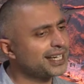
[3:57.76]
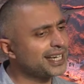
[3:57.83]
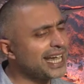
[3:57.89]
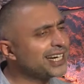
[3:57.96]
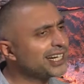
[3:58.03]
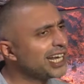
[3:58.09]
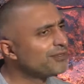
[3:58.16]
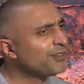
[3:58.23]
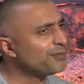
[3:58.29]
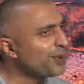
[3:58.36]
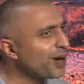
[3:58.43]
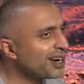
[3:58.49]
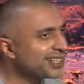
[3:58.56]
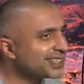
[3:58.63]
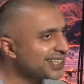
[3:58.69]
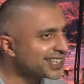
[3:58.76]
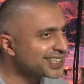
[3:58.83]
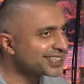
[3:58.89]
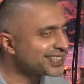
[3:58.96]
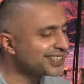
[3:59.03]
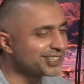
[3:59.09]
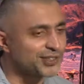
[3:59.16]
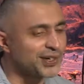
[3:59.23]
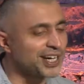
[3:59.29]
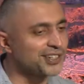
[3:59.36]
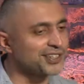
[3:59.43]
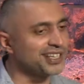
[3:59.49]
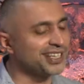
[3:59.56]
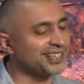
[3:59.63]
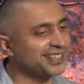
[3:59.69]
gained a love of politics,
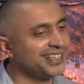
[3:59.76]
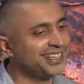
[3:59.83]
strangely.